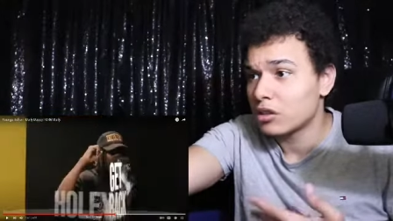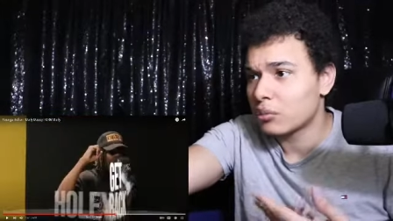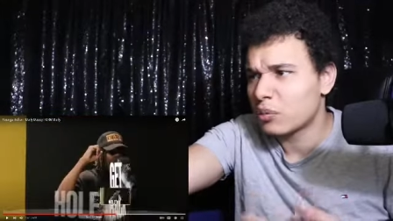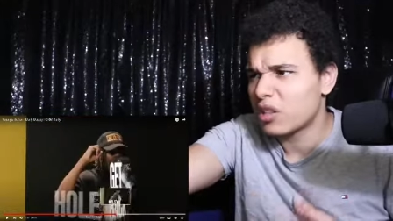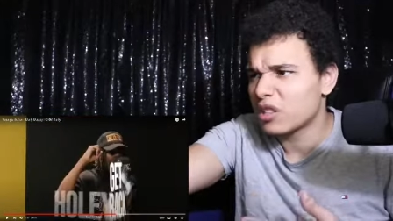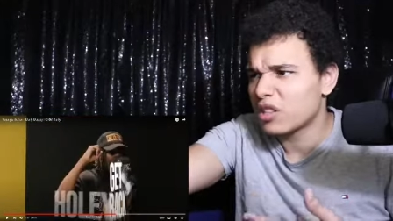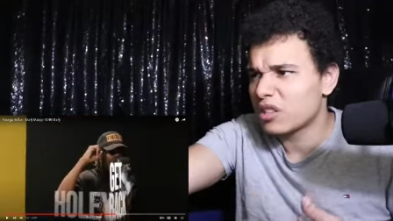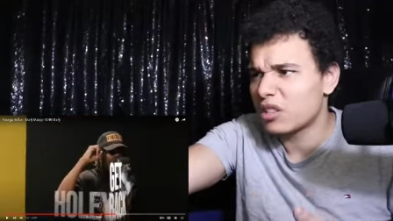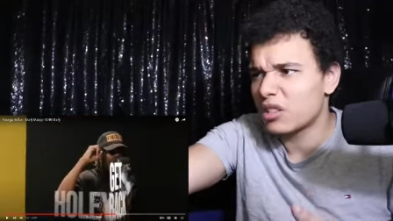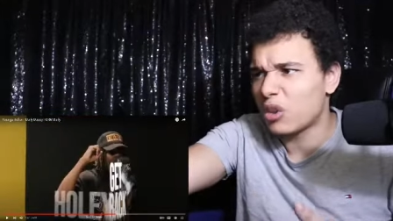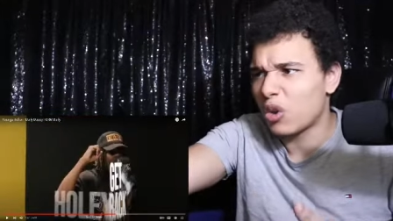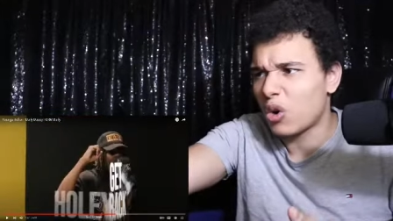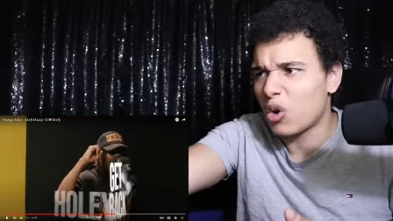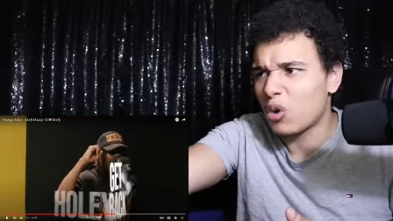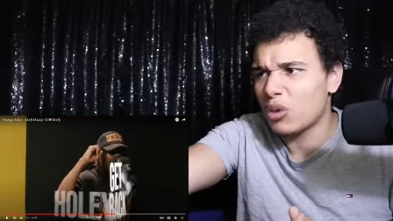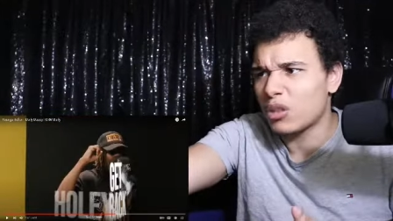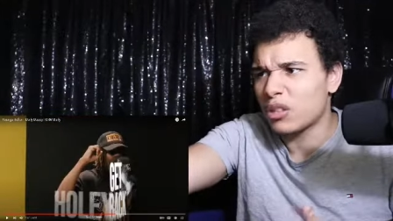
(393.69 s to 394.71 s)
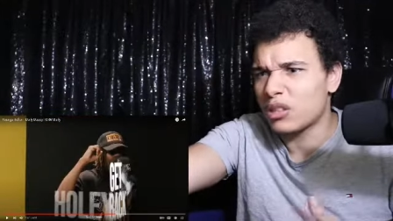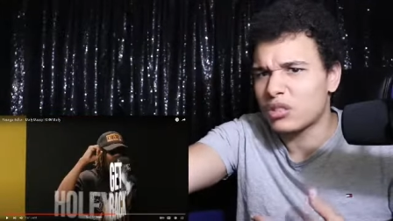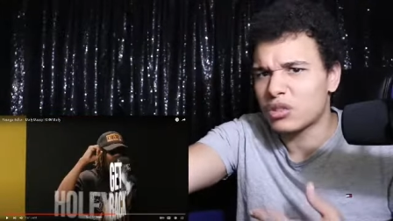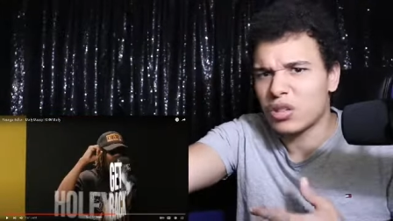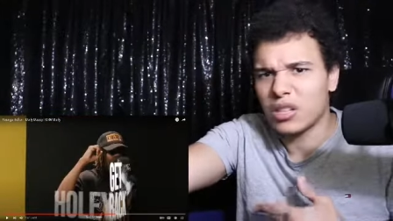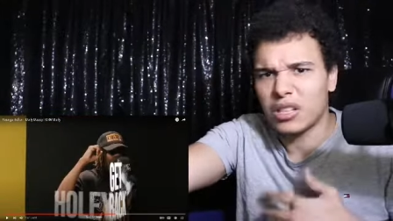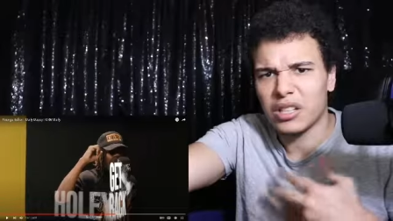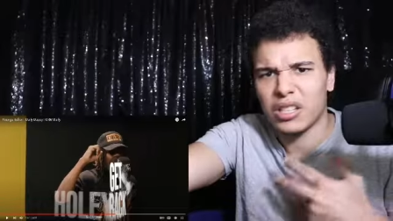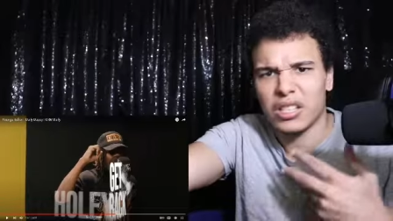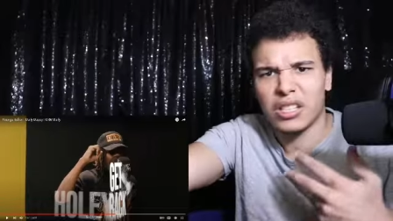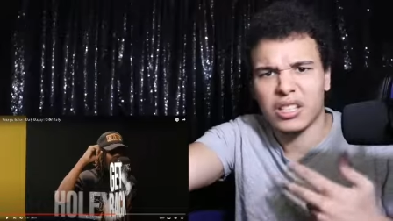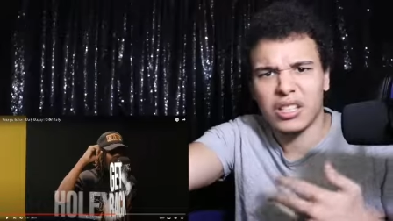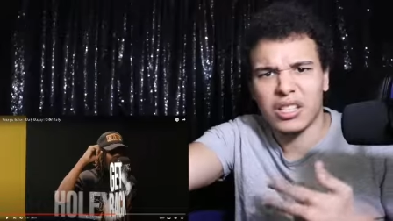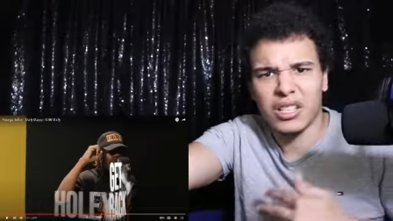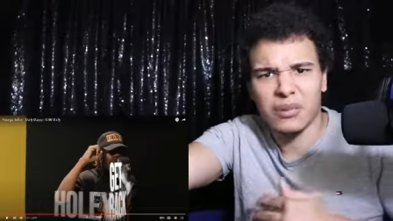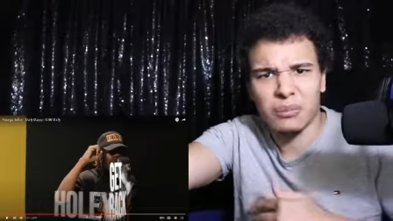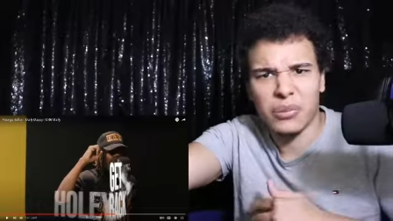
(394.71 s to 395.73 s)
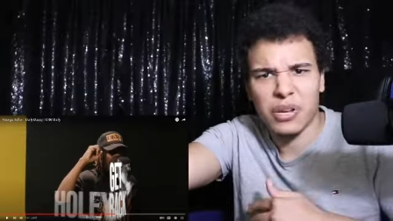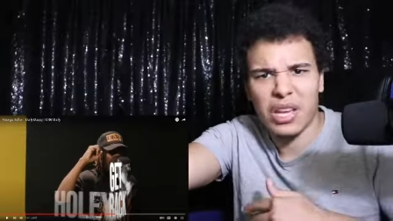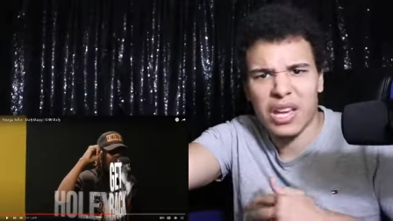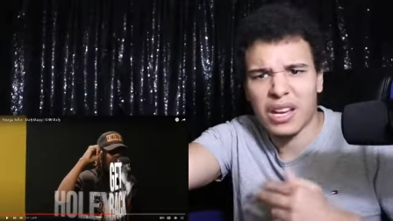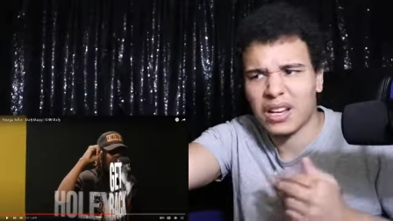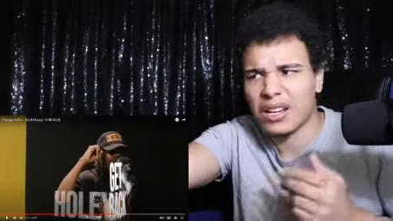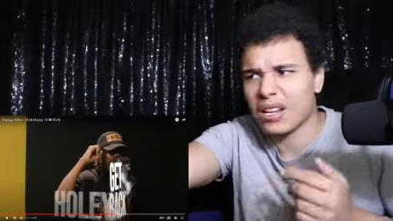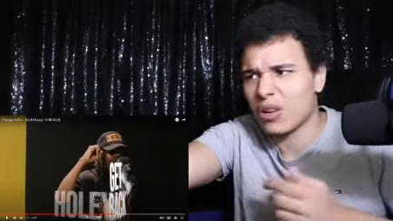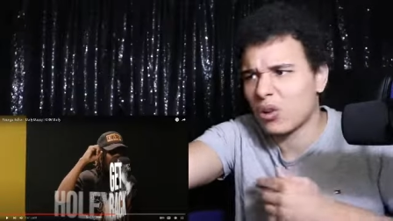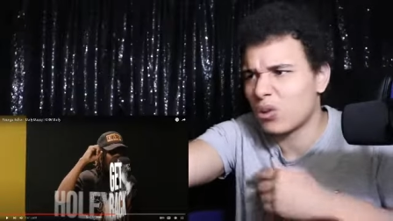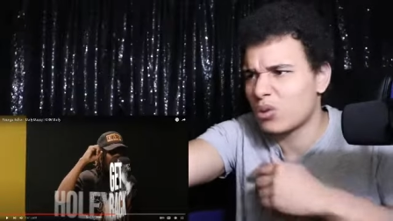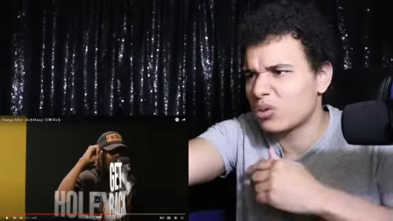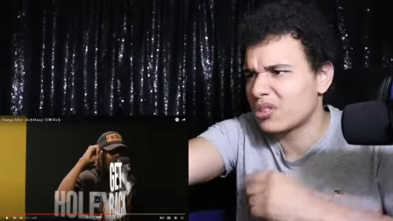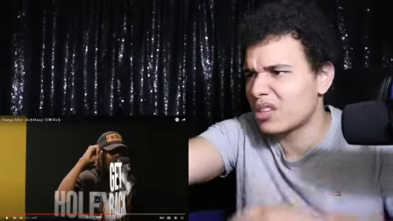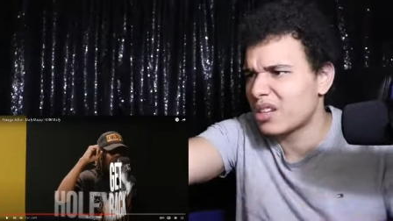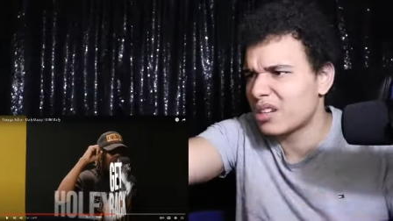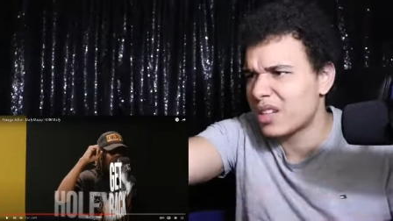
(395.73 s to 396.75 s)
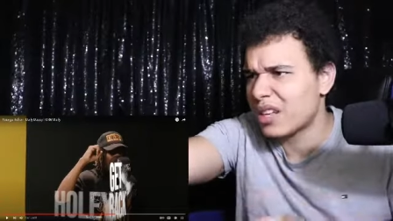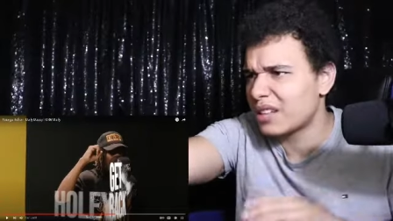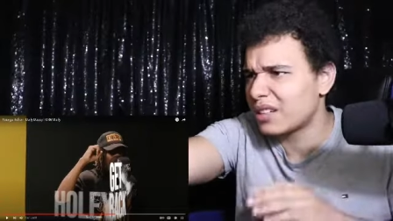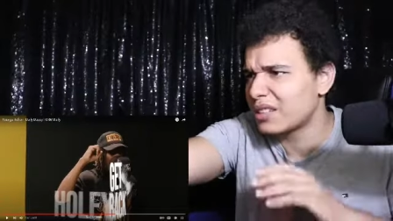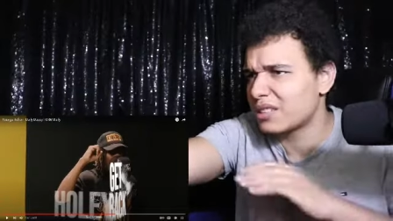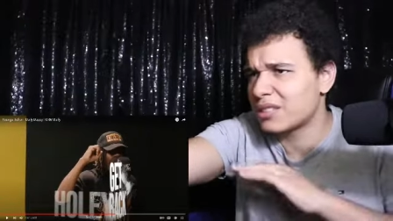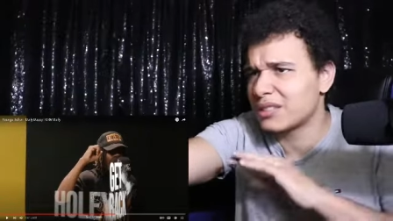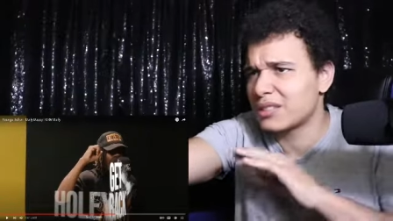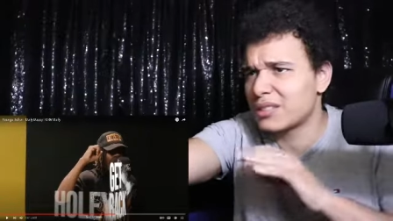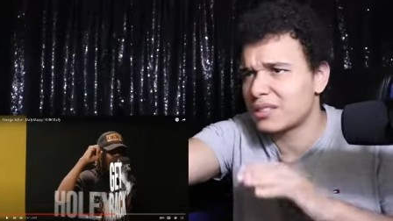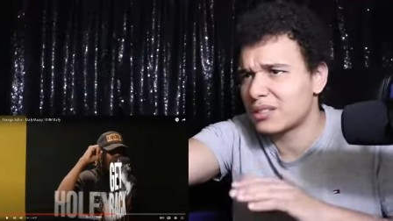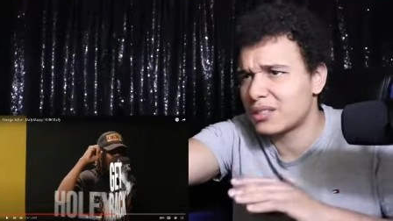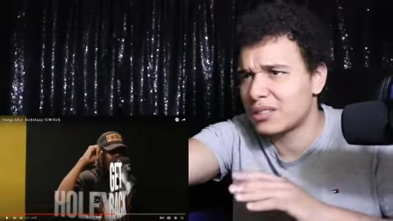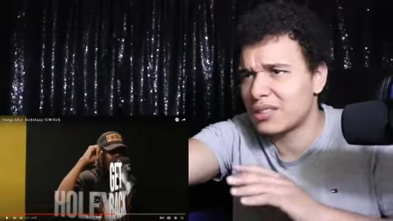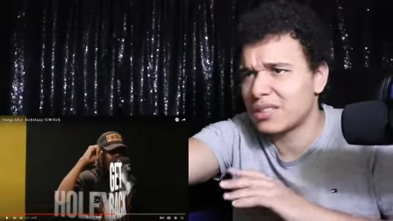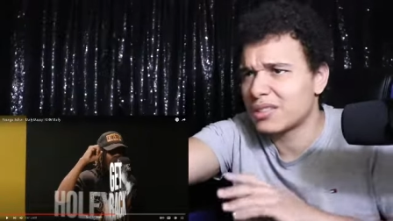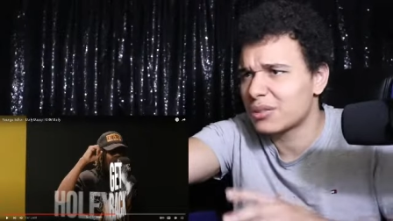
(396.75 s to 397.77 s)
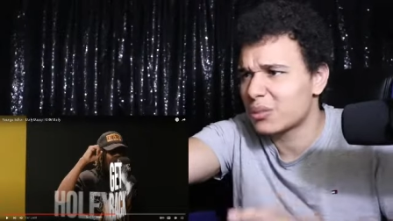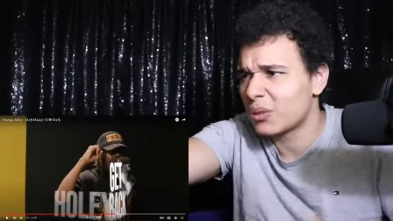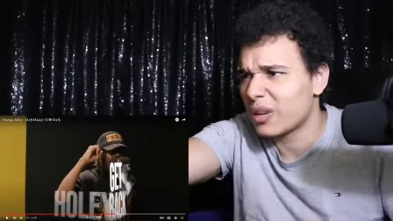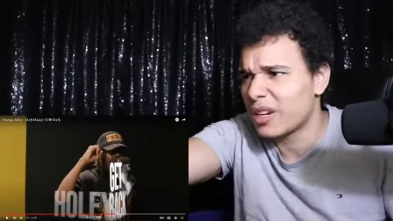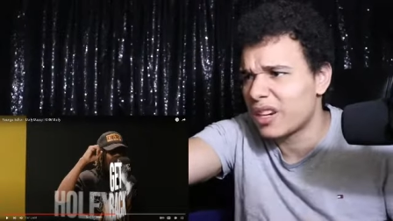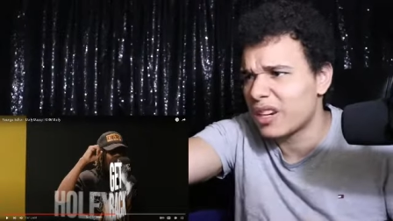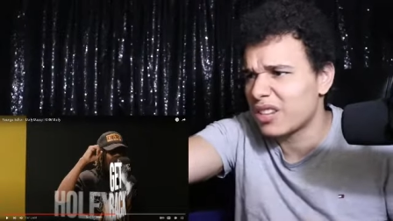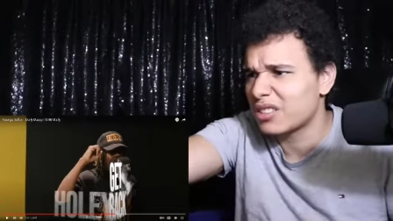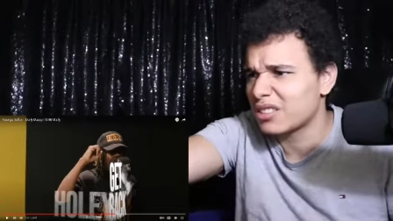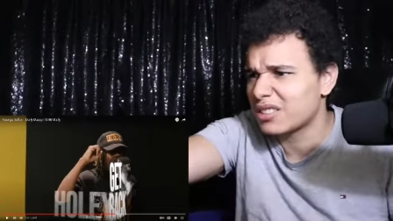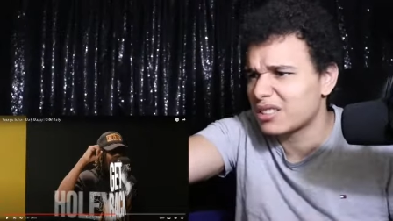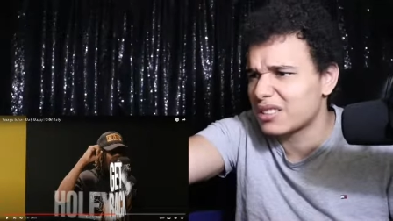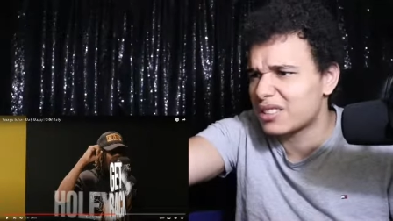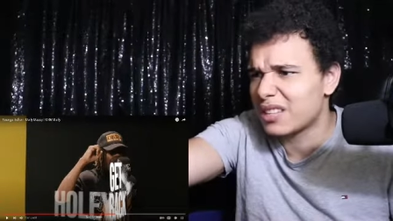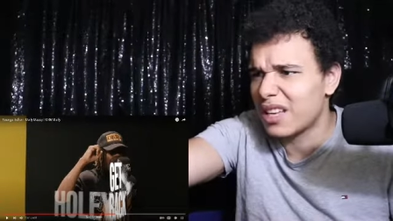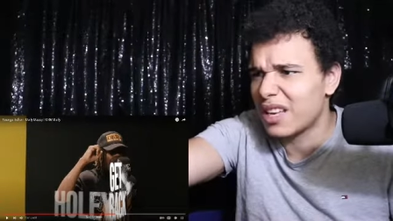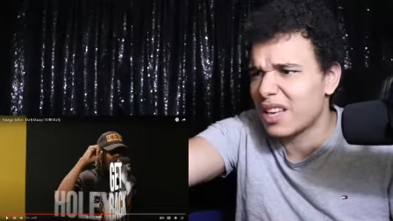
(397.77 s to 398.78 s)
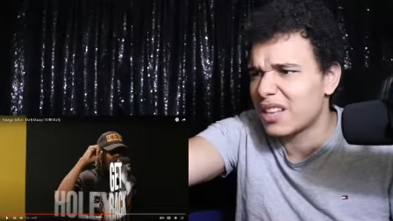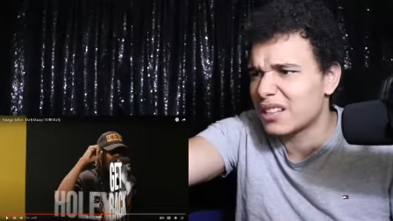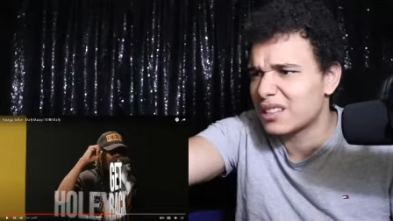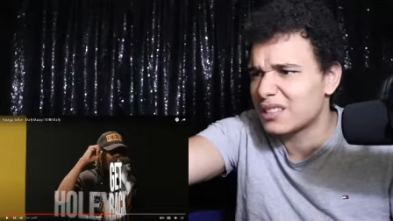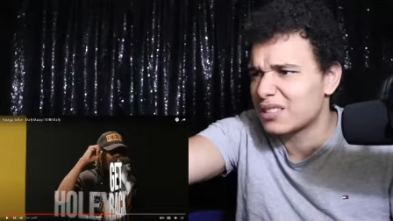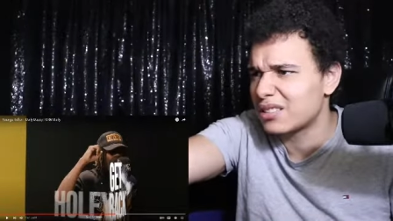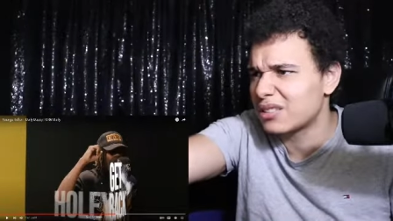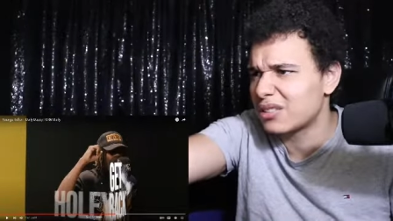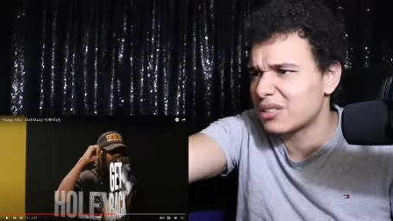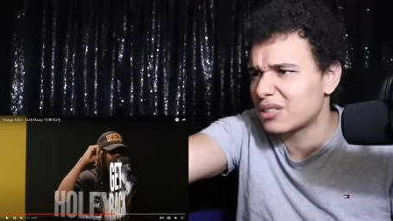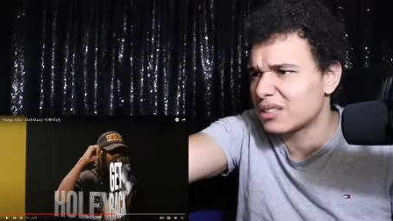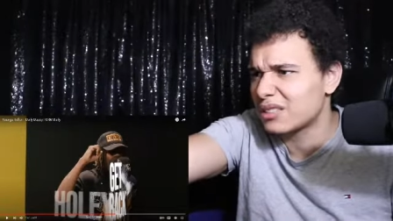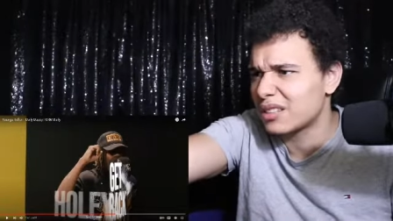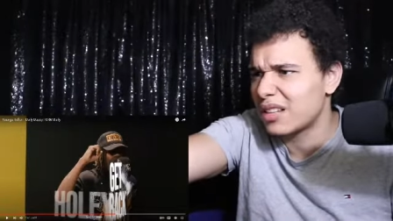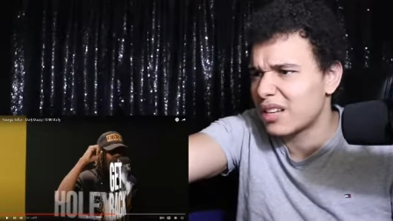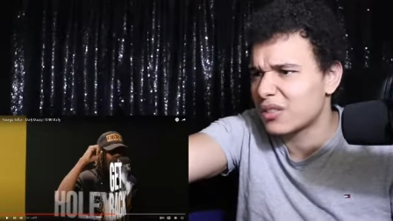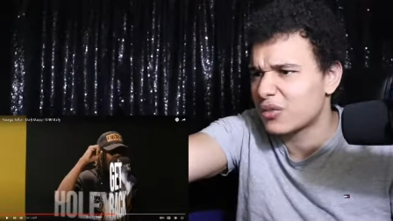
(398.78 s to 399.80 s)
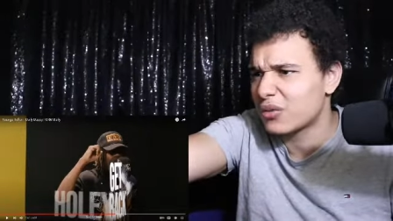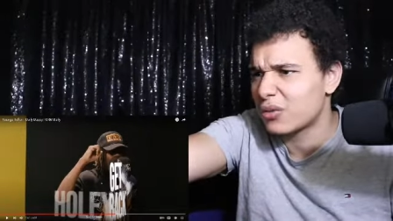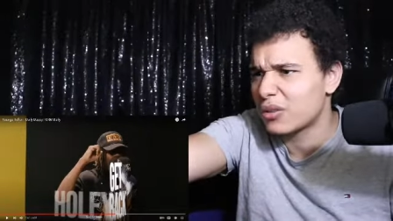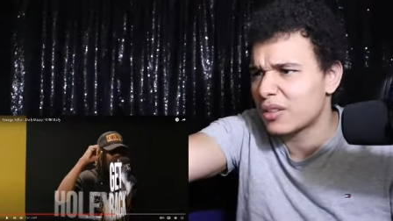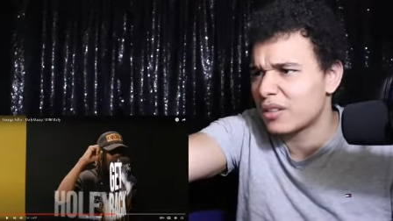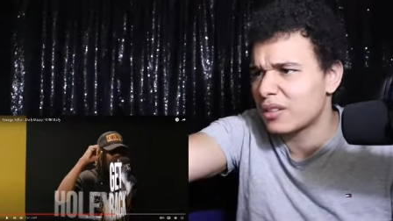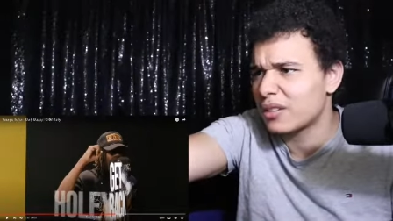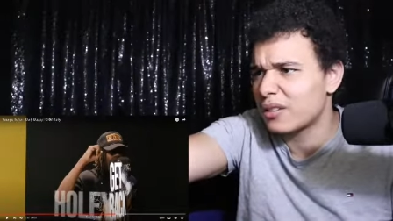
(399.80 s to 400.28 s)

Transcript: especially in the holy, trying to get back and that whole thing. Like this, this right here just stands stands for it.